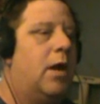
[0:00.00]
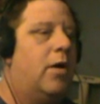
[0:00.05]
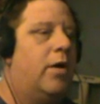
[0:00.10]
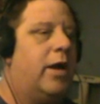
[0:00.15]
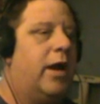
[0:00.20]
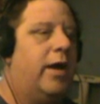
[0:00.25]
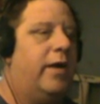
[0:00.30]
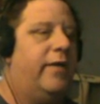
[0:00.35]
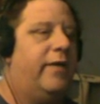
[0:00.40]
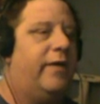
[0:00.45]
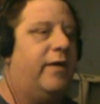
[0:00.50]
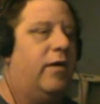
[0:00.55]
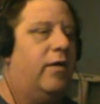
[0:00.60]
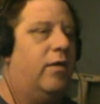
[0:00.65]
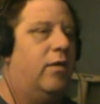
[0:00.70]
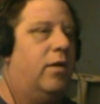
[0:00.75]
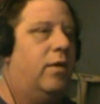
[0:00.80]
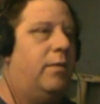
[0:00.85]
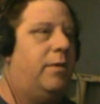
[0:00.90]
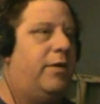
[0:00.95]
okay,
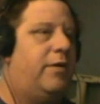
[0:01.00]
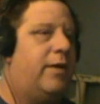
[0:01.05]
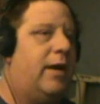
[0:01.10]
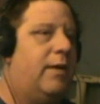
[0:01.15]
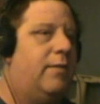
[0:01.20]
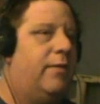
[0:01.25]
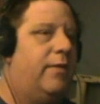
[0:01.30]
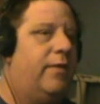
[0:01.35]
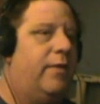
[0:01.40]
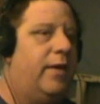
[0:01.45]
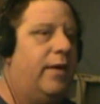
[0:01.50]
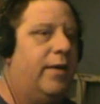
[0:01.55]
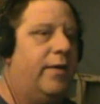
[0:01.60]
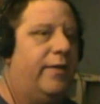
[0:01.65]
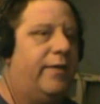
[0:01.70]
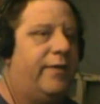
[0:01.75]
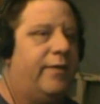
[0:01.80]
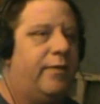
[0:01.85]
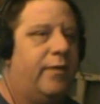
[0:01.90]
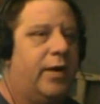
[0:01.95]
so let me travel
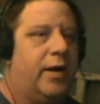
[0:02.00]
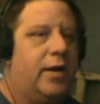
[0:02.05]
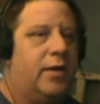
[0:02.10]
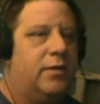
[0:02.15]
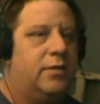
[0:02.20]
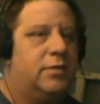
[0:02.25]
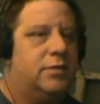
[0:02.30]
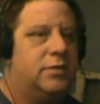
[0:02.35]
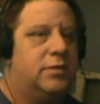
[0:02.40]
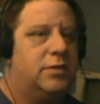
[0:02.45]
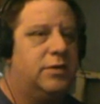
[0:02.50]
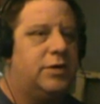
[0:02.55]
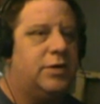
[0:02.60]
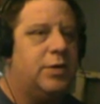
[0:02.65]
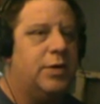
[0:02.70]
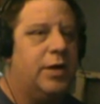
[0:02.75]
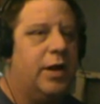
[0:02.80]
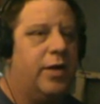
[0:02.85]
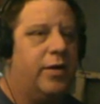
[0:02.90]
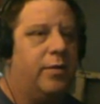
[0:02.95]
elsewhere
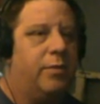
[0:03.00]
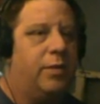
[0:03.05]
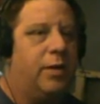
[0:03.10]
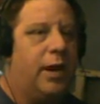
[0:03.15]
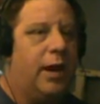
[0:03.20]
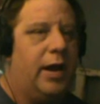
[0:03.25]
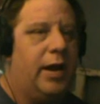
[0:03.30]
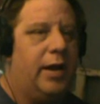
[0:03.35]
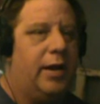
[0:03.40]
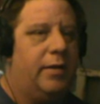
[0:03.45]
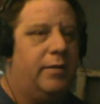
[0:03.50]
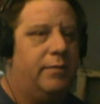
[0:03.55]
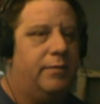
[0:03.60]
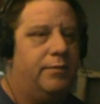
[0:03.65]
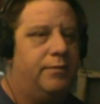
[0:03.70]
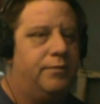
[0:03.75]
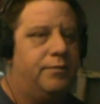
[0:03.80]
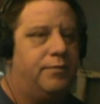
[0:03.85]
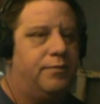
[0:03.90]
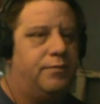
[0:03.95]
to another planet.
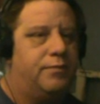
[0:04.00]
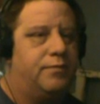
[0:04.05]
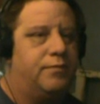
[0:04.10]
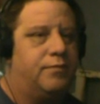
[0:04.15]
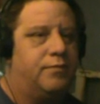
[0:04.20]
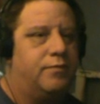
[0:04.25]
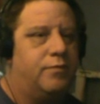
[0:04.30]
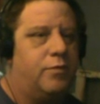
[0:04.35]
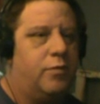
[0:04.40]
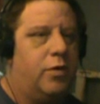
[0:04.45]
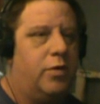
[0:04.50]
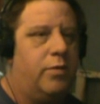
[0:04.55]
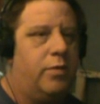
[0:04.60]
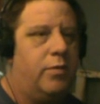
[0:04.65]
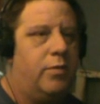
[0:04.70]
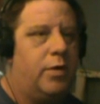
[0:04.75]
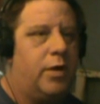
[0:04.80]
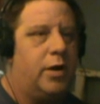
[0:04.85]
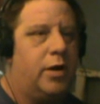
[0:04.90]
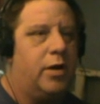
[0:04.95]
Where do
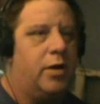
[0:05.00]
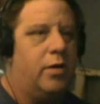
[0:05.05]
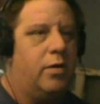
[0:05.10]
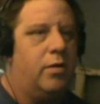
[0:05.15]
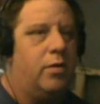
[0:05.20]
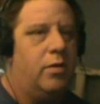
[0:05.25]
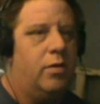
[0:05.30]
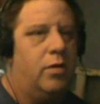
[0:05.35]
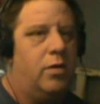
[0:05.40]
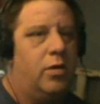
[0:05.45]
we want to go?